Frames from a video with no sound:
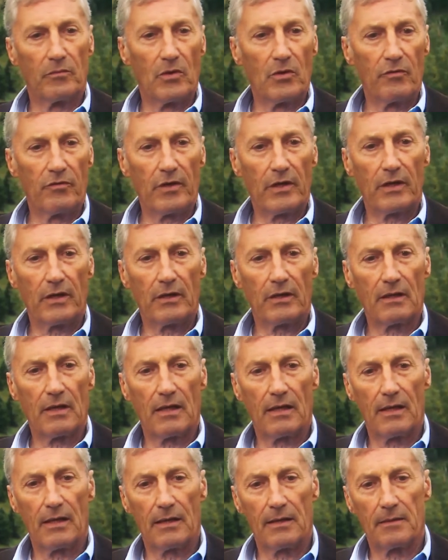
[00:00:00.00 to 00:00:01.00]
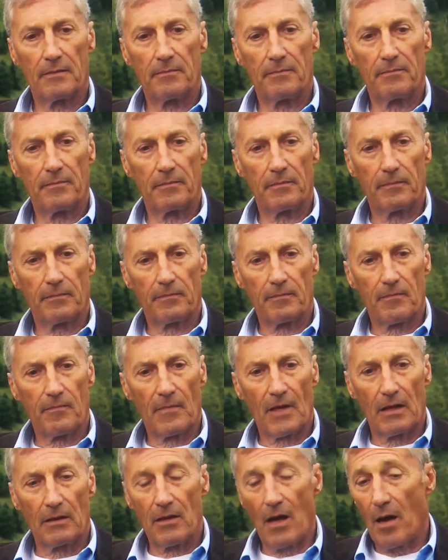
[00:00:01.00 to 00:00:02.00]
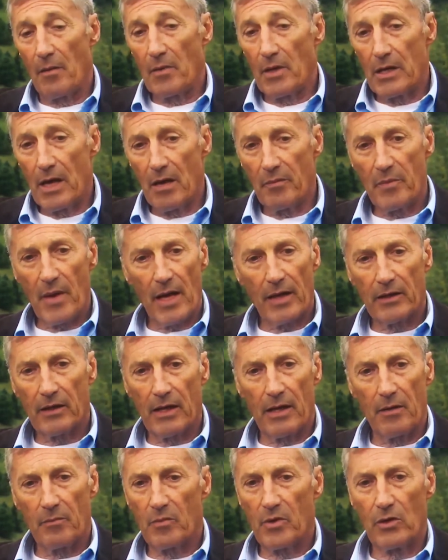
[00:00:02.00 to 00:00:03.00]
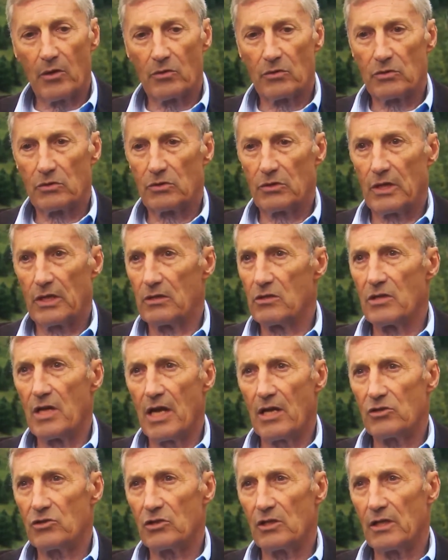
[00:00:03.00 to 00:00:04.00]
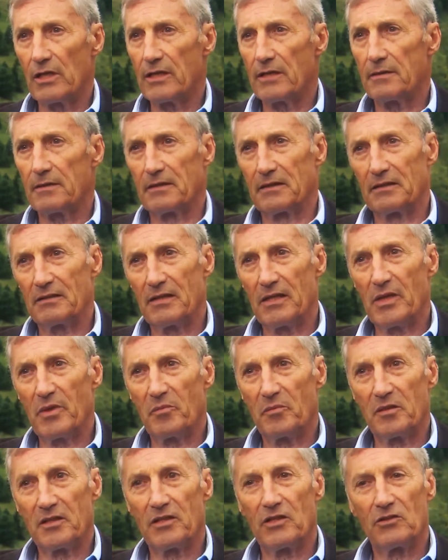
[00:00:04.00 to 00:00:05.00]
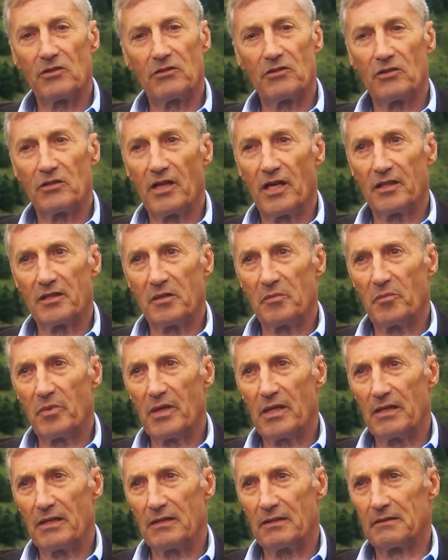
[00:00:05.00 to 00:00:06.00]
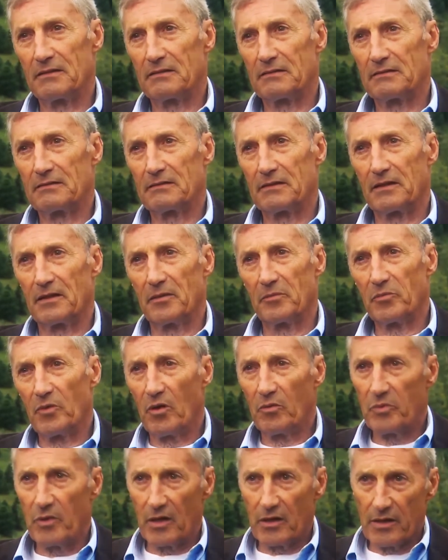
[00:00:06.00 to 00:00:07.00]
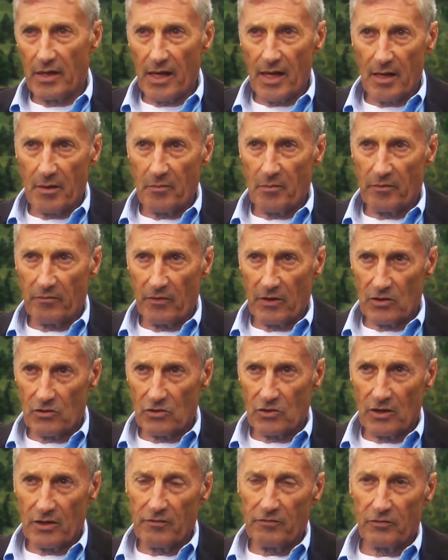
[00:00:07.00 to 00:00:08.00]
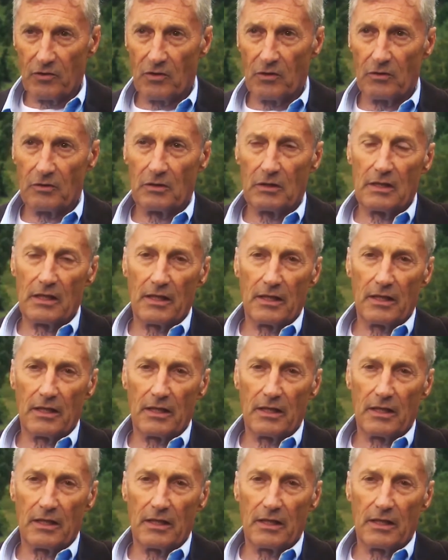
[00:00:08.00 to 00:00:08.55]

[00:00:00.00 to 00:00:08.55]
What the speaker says: moving llama and alpaca embryos internationally. That turned out to be an appropriate name eventually for